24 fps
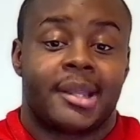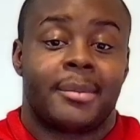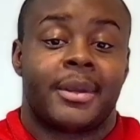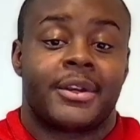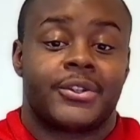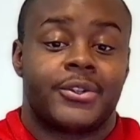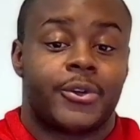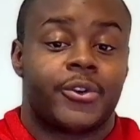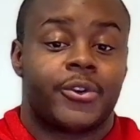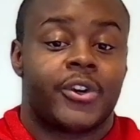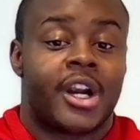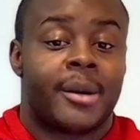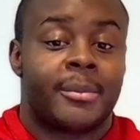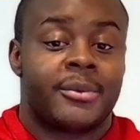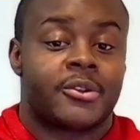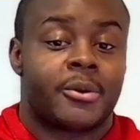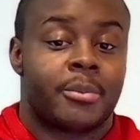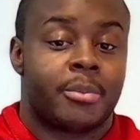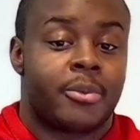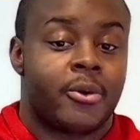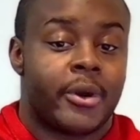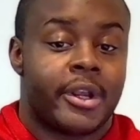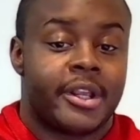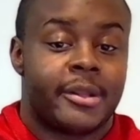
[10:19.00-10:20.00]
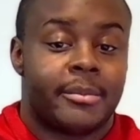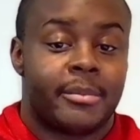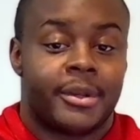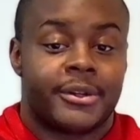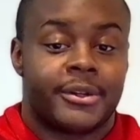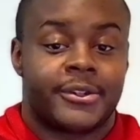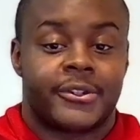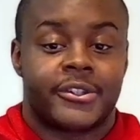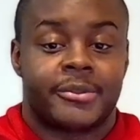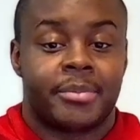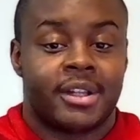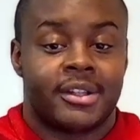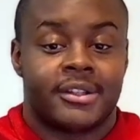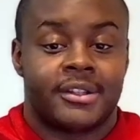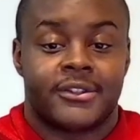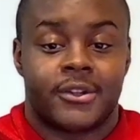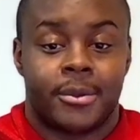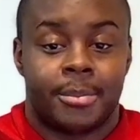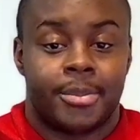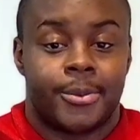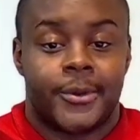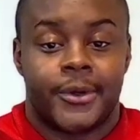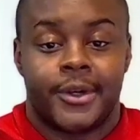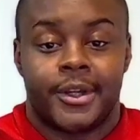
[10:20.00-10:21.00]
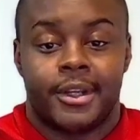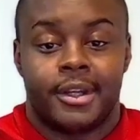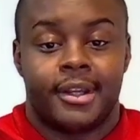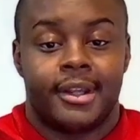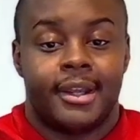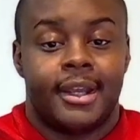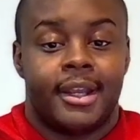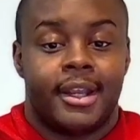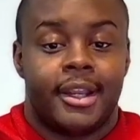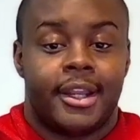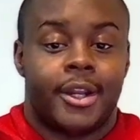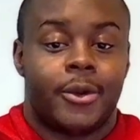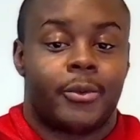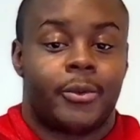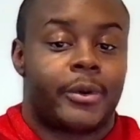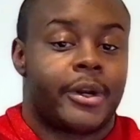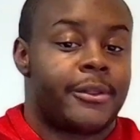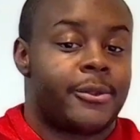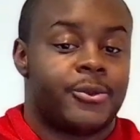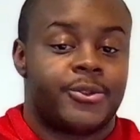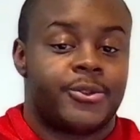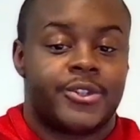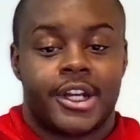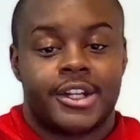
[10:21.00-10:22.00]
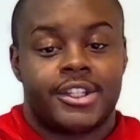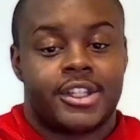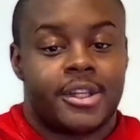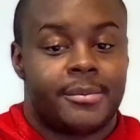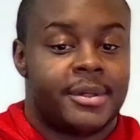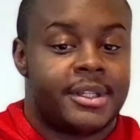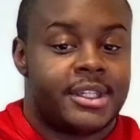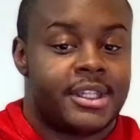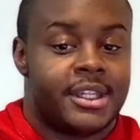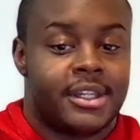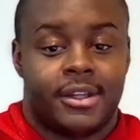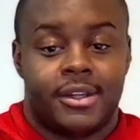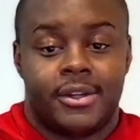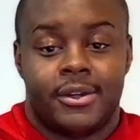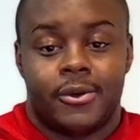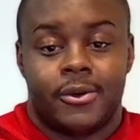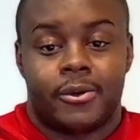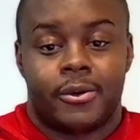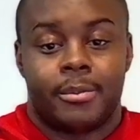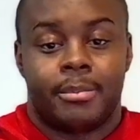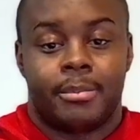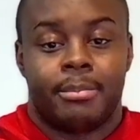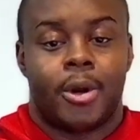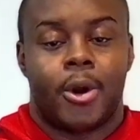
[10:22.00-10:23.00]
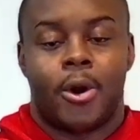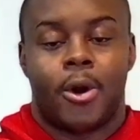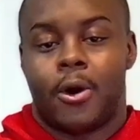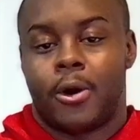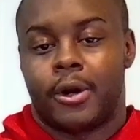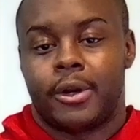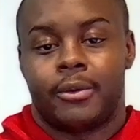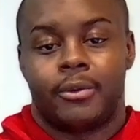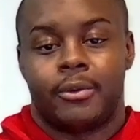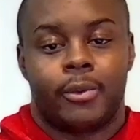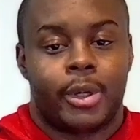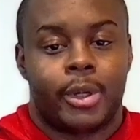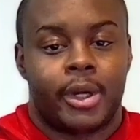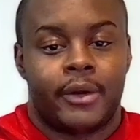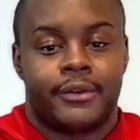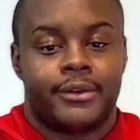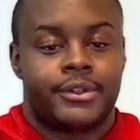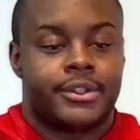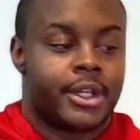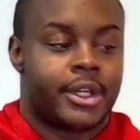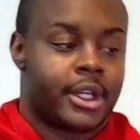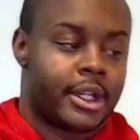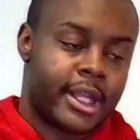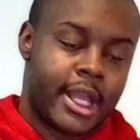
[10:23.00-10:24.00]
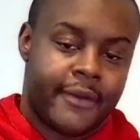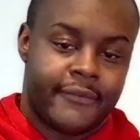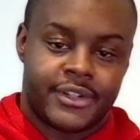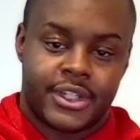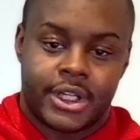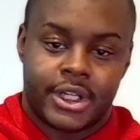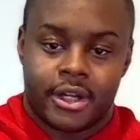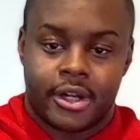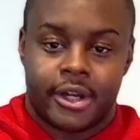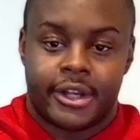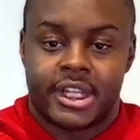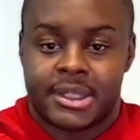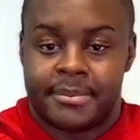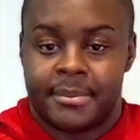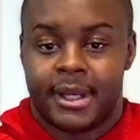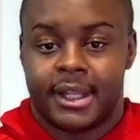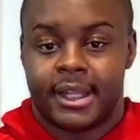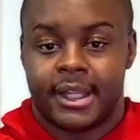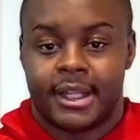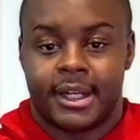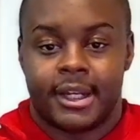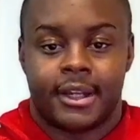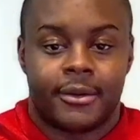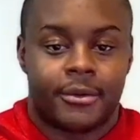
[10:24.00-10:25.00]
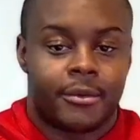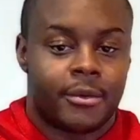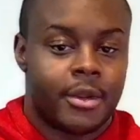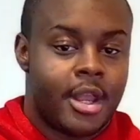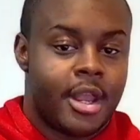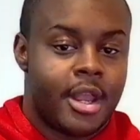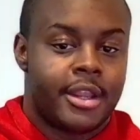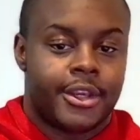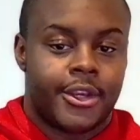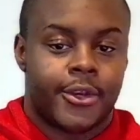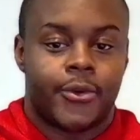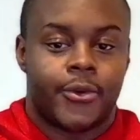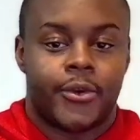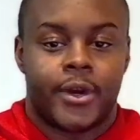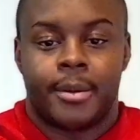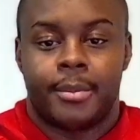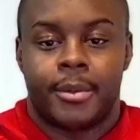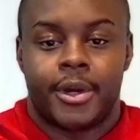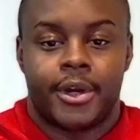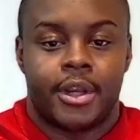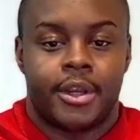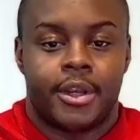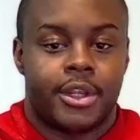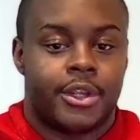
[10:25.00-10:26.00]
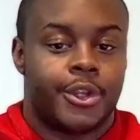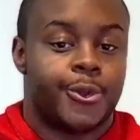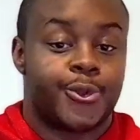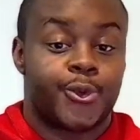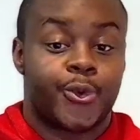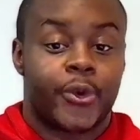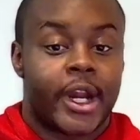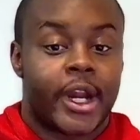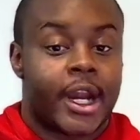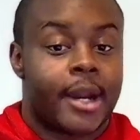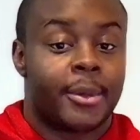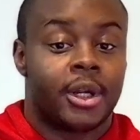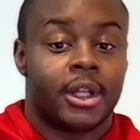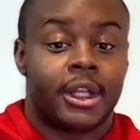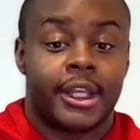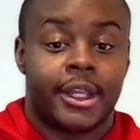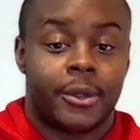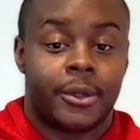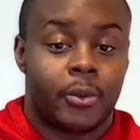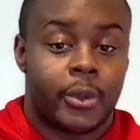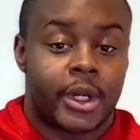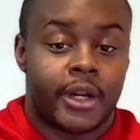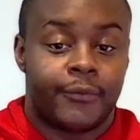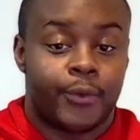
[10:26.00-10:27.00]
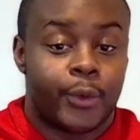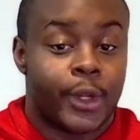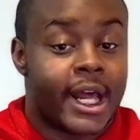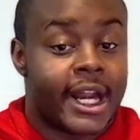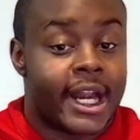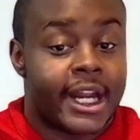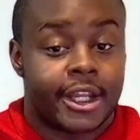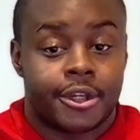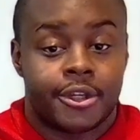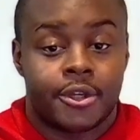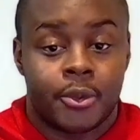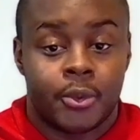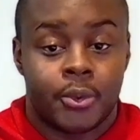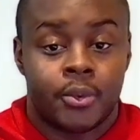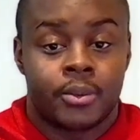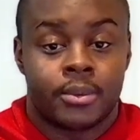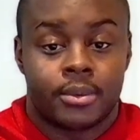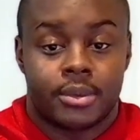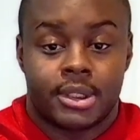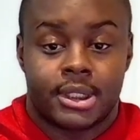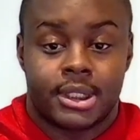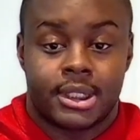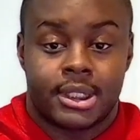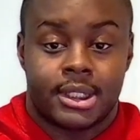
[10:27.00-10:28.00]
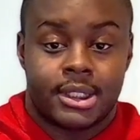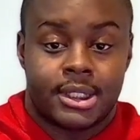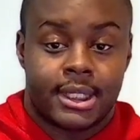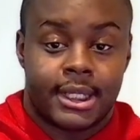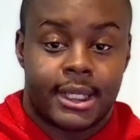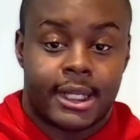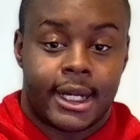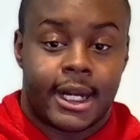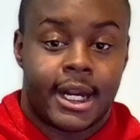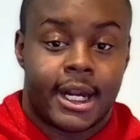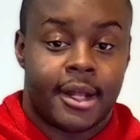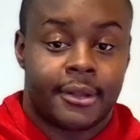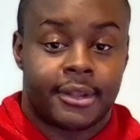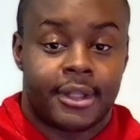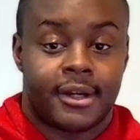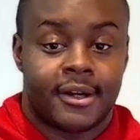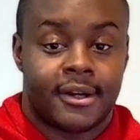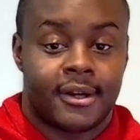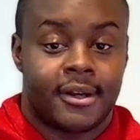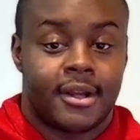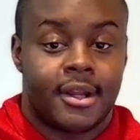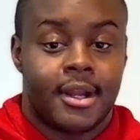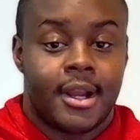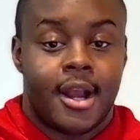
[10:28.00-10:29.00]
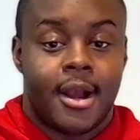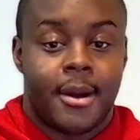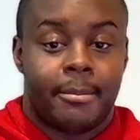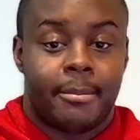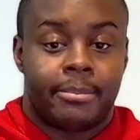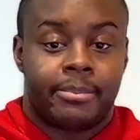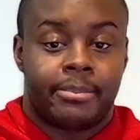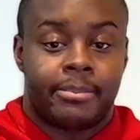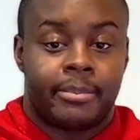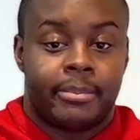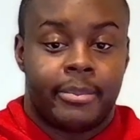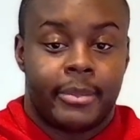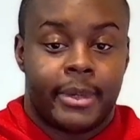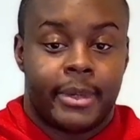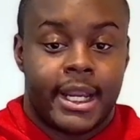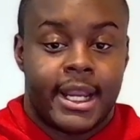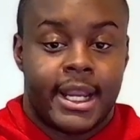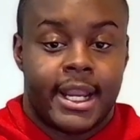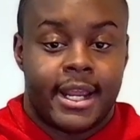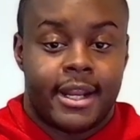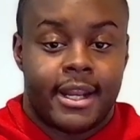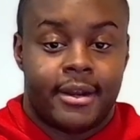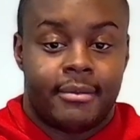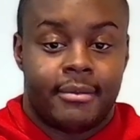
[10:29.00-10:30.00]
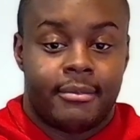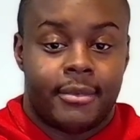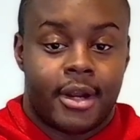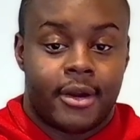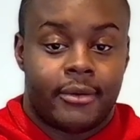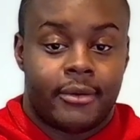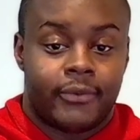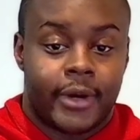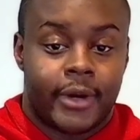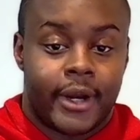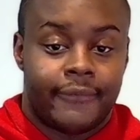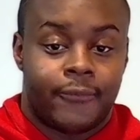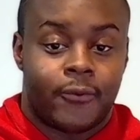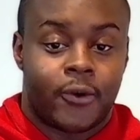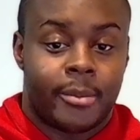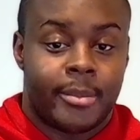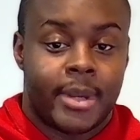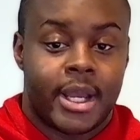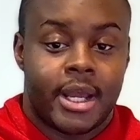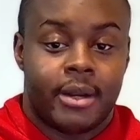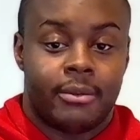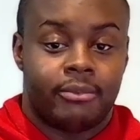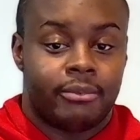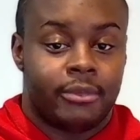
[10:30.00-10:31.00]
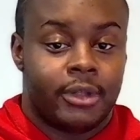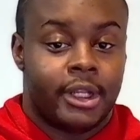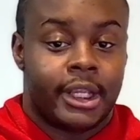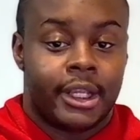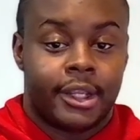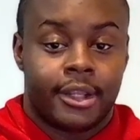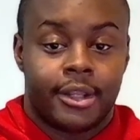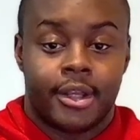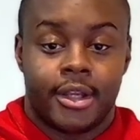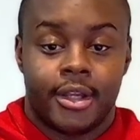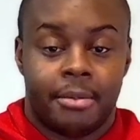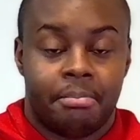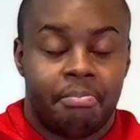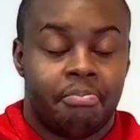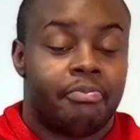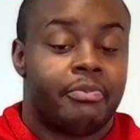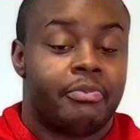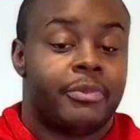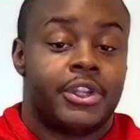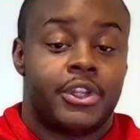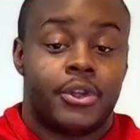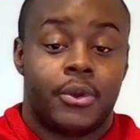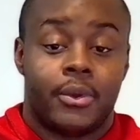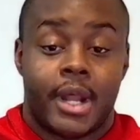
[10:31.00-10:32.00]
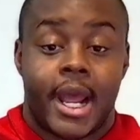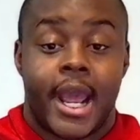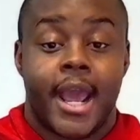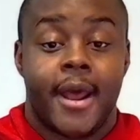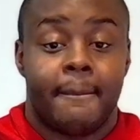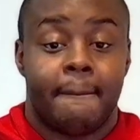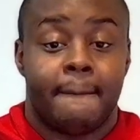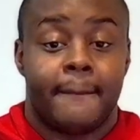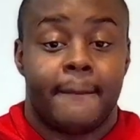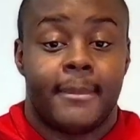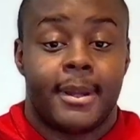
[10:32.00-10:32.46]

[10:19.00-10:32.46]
Make sure your grammar's on point. Make sure your spelling's on point. Run through ChatGPT or Bard or whatever. Have it check all your spelling and your grammar. You use Grammarly, whatever you got to do to get it out there in right format, looking good. Do that.